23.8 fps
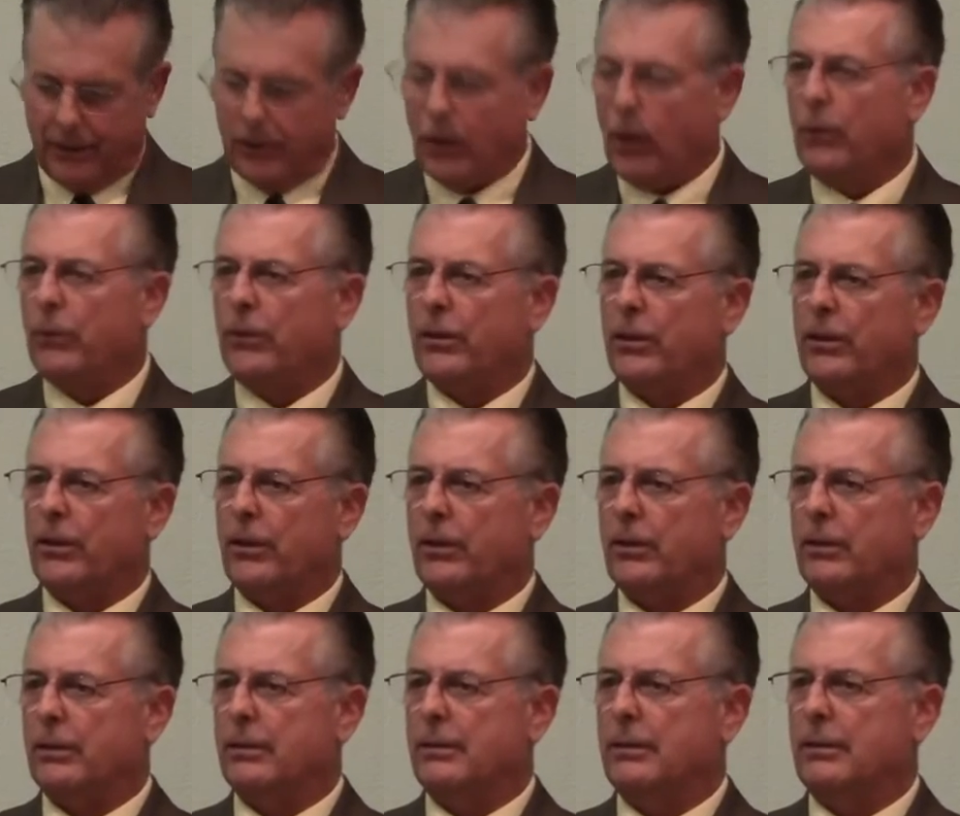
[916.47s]
knows that
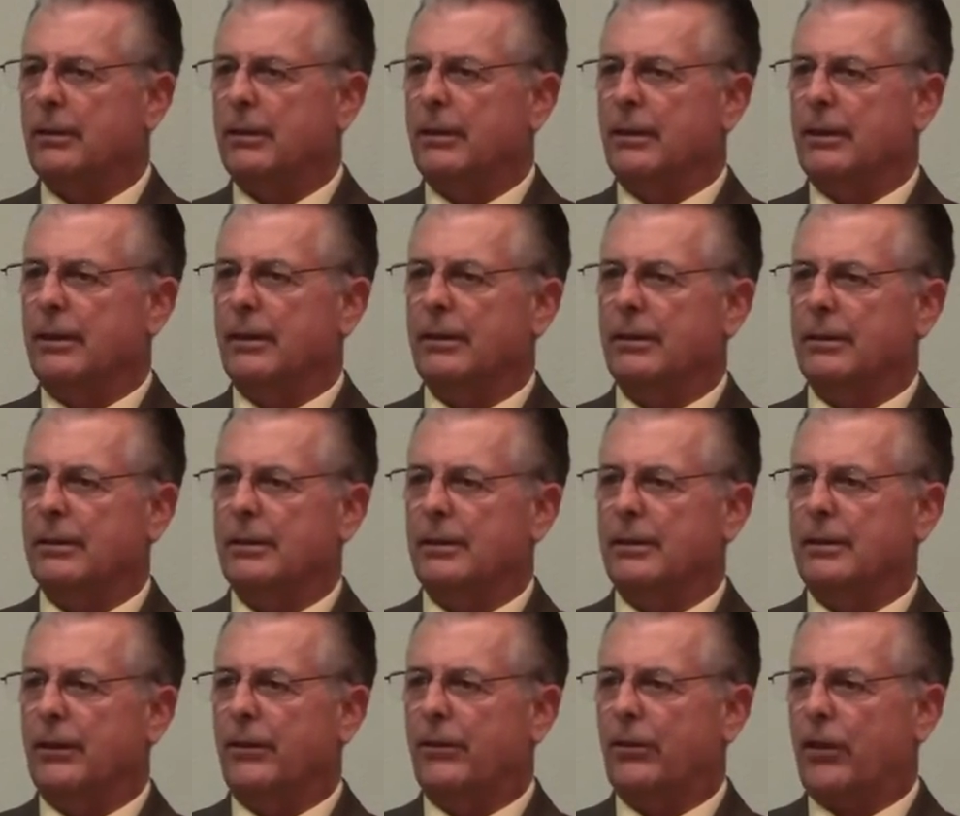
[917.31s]
they're
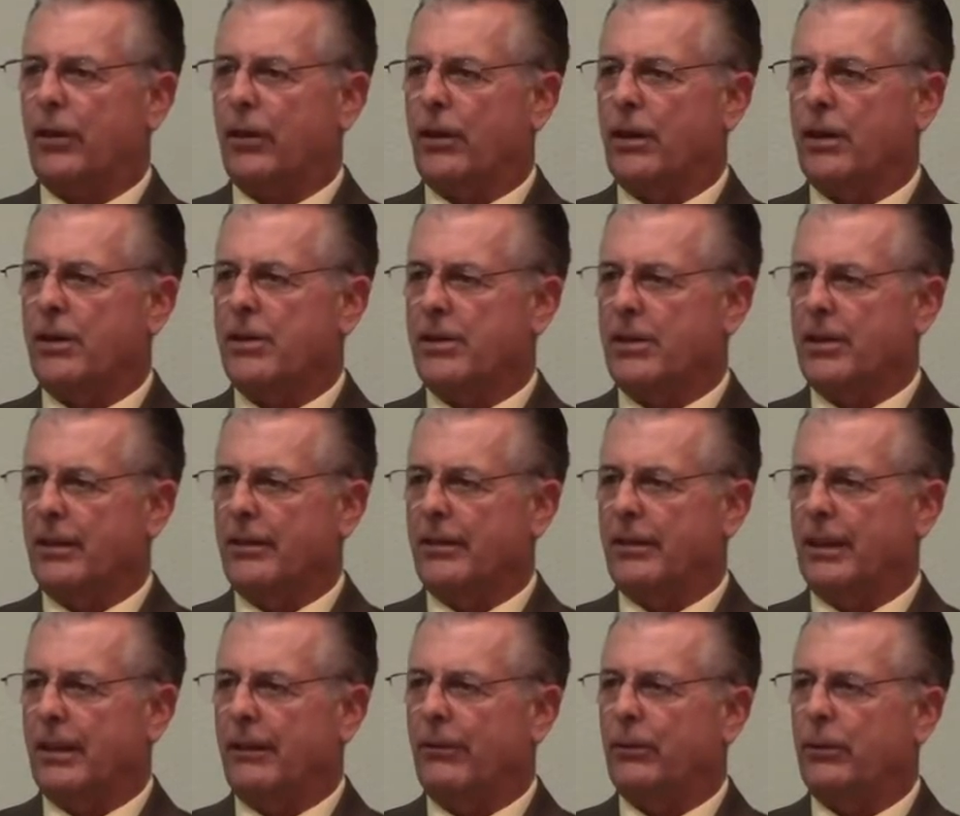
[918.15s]
discouraged and stuff.